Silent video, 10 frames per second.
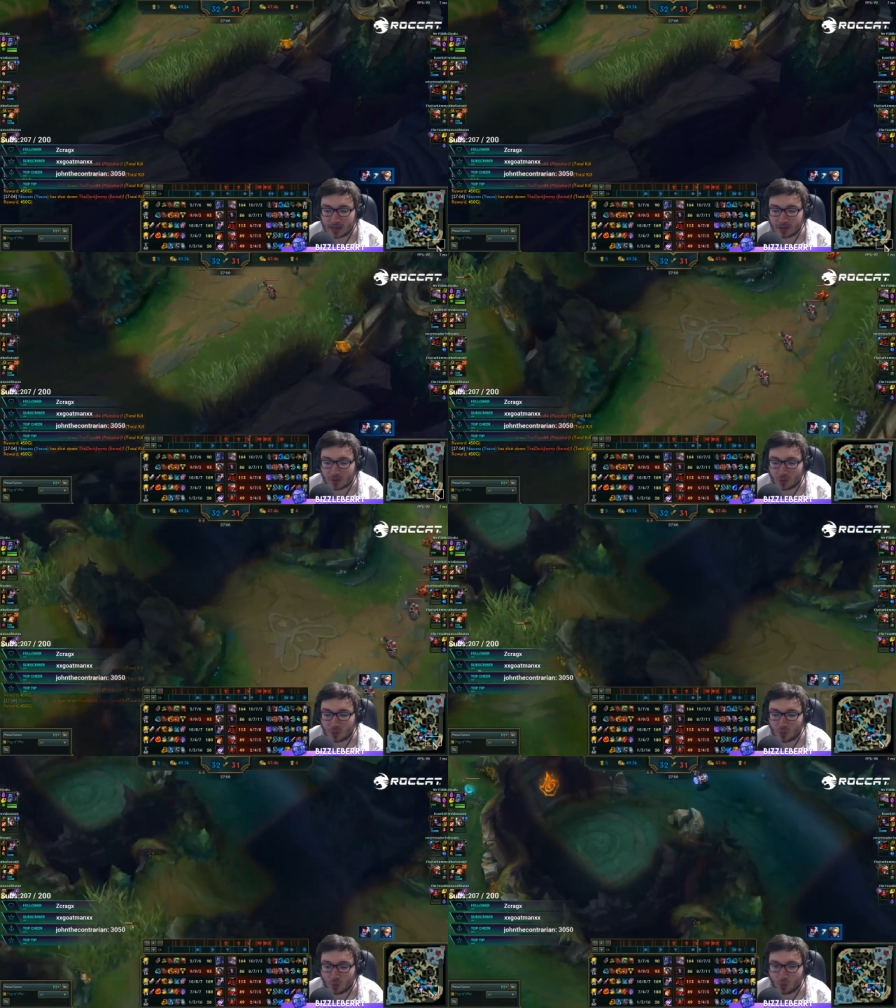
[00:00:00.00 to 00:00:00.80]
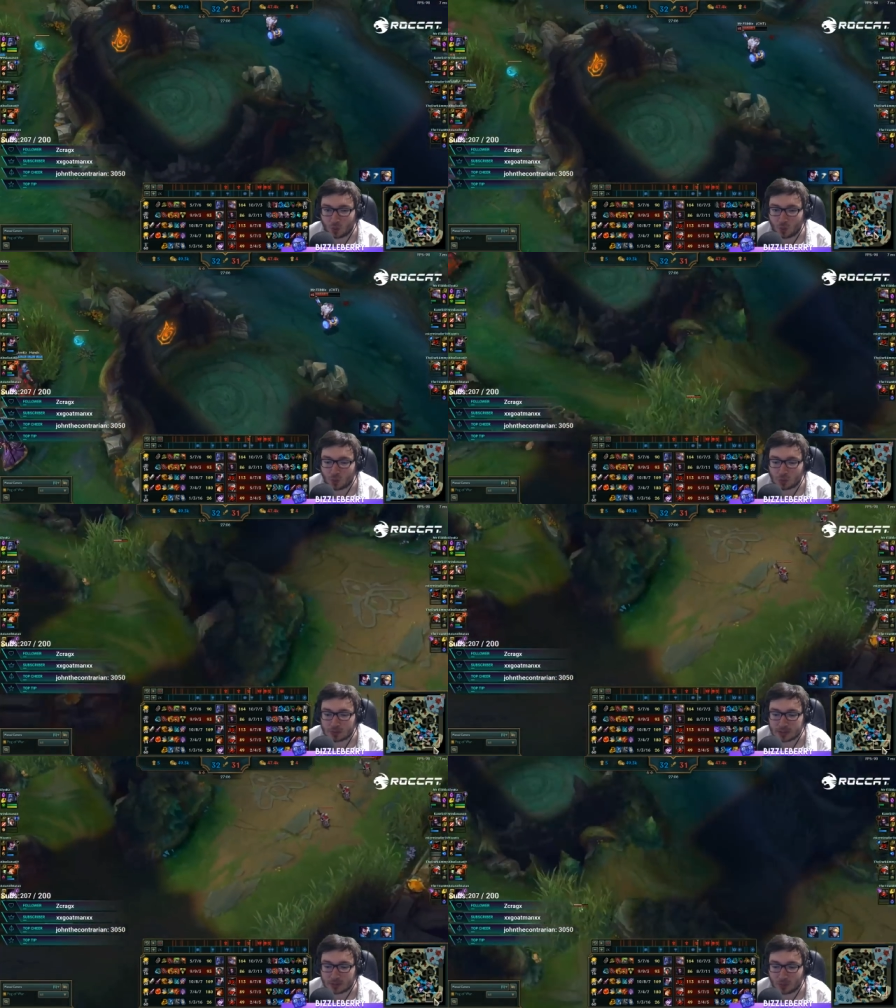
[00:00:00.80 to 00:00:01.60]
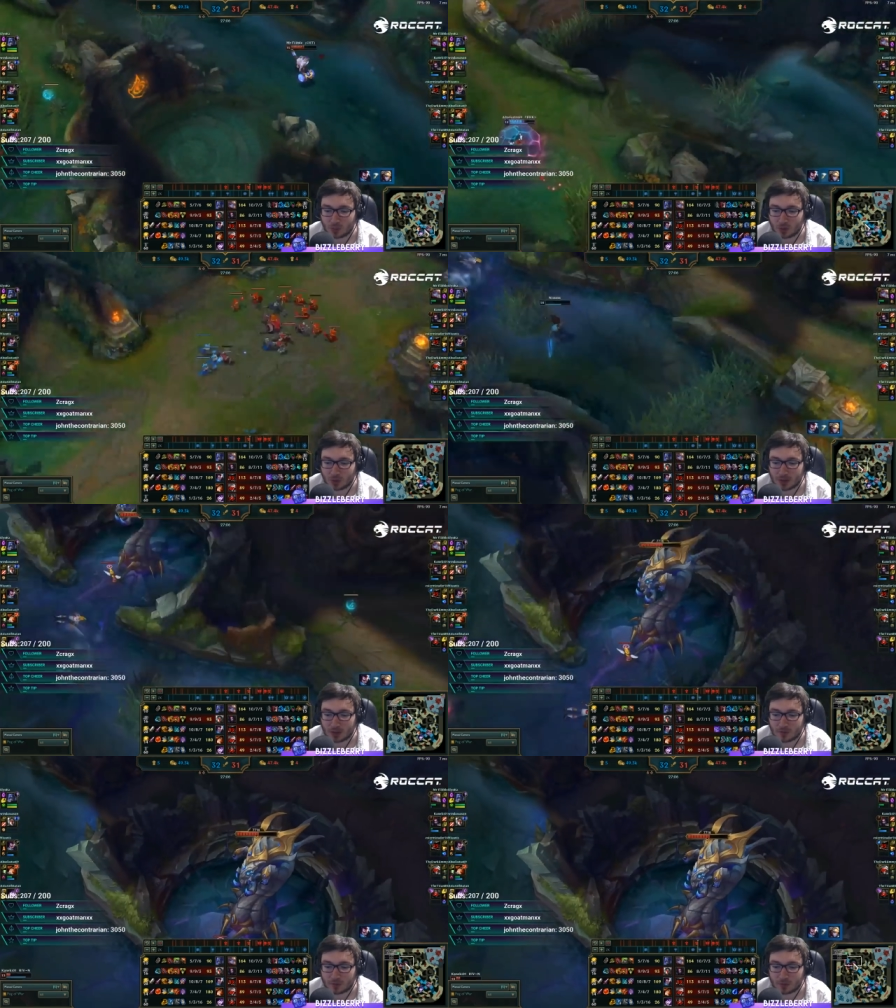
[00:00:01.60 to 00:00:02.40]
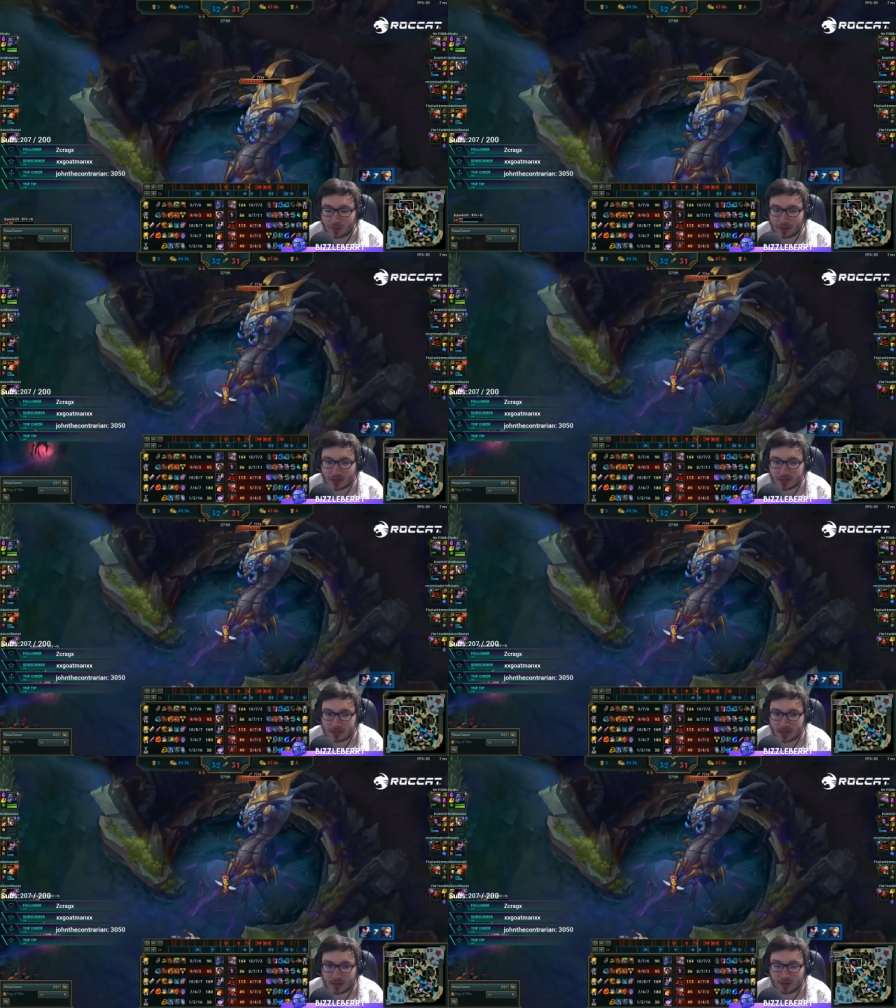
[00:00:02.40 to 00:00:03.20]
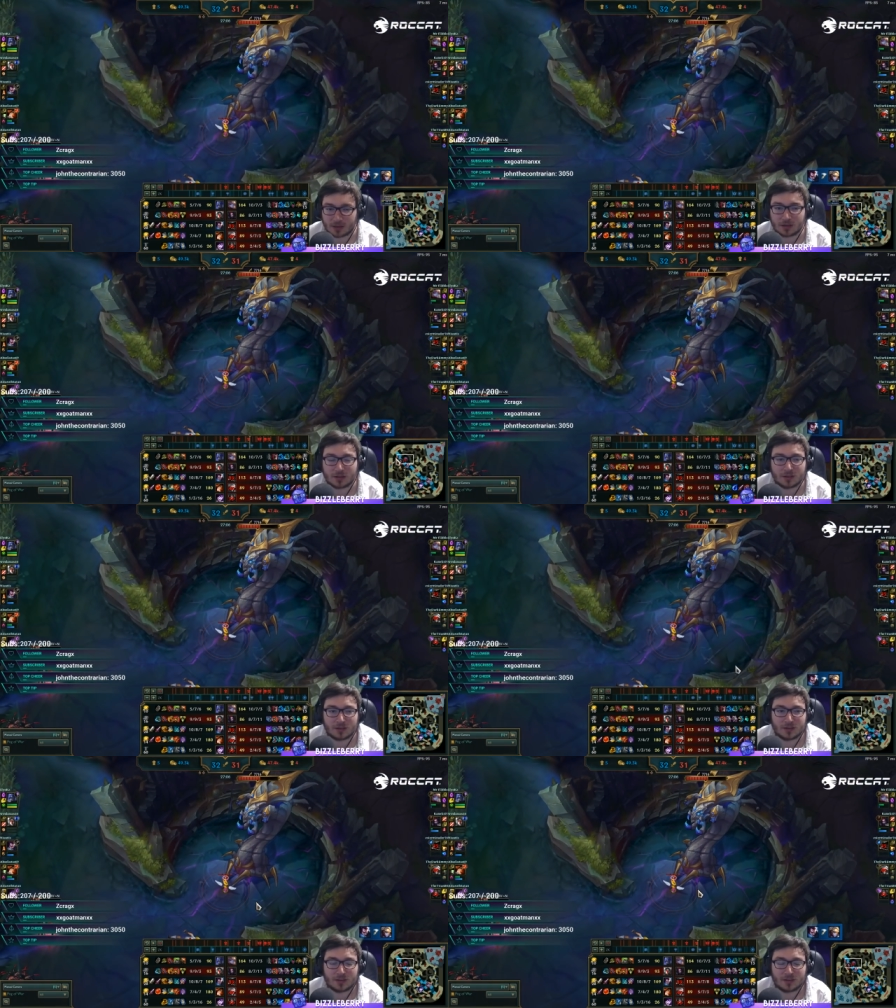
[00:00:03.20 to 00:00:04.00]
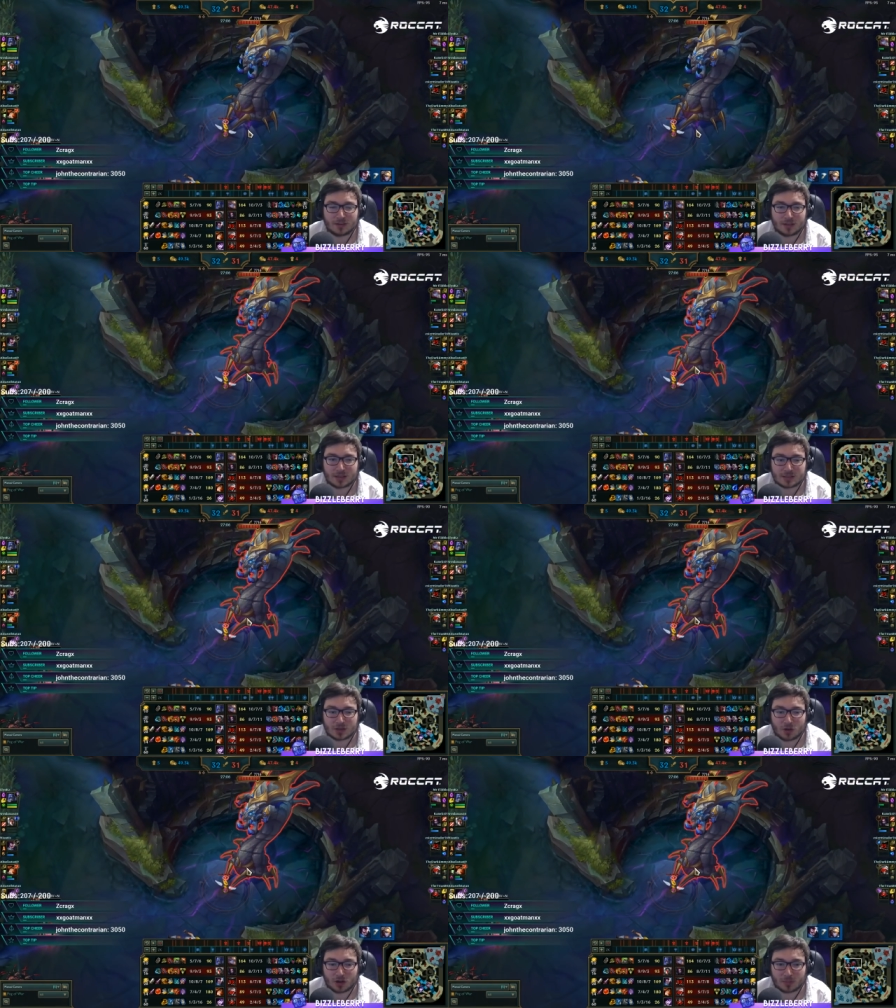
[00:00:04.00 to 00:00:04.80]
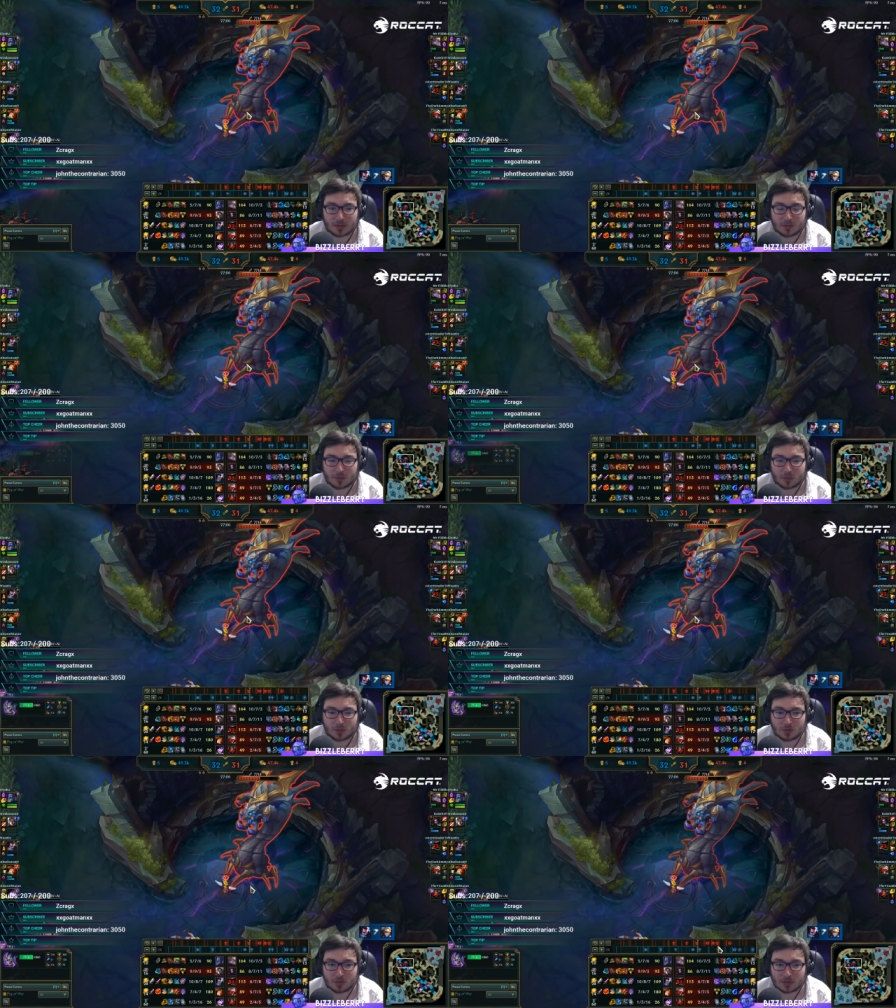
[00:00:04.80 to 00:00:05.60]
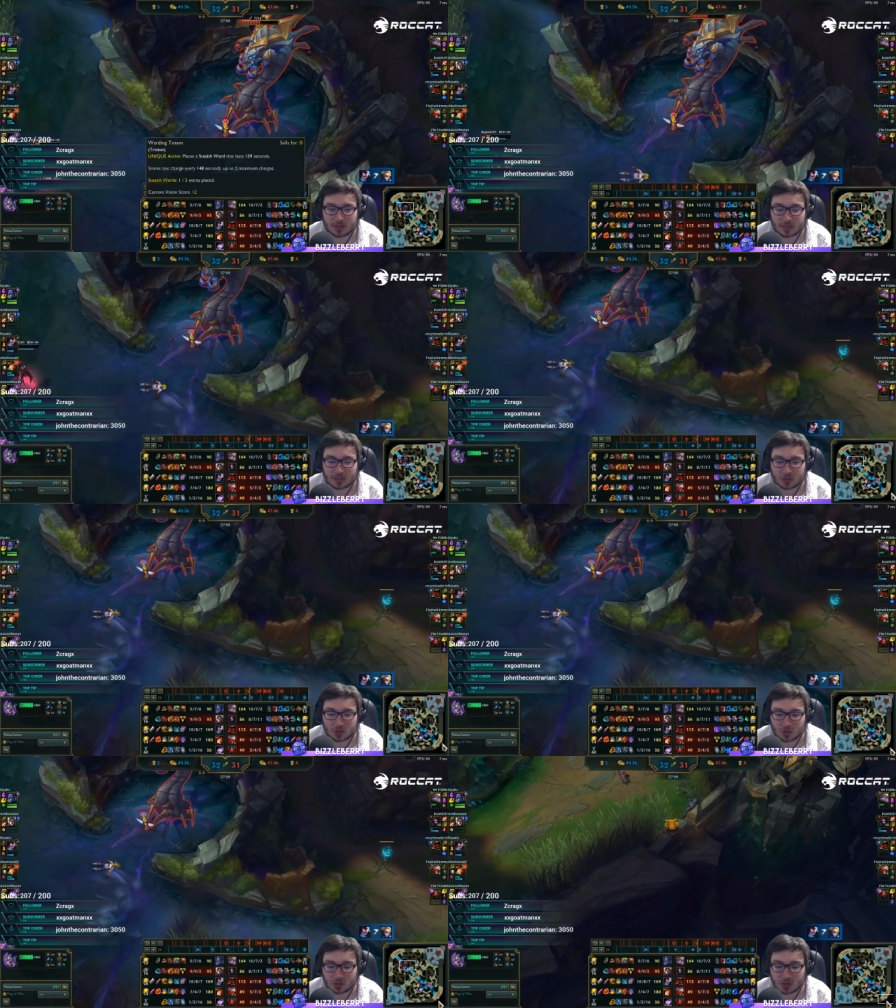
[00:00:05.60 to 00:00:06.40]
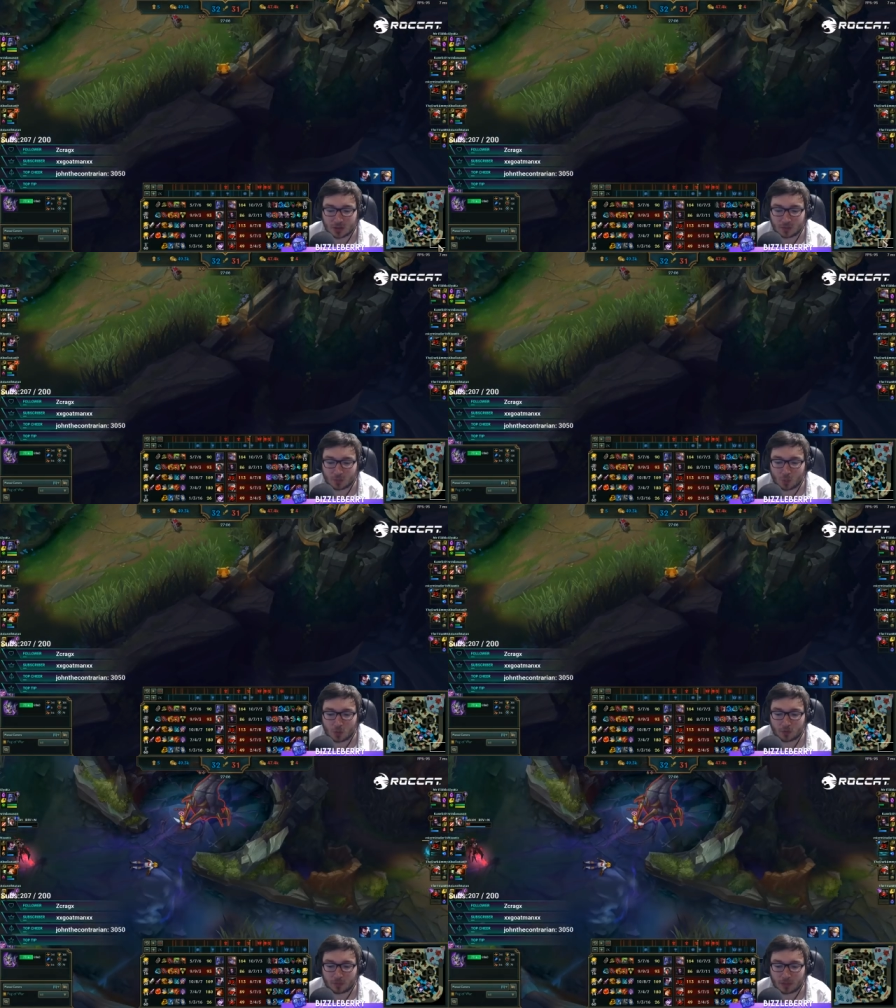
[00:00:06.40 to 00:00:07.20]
getting all your team all the way over from here to here is incredibly difficult. It takes such a long time to walk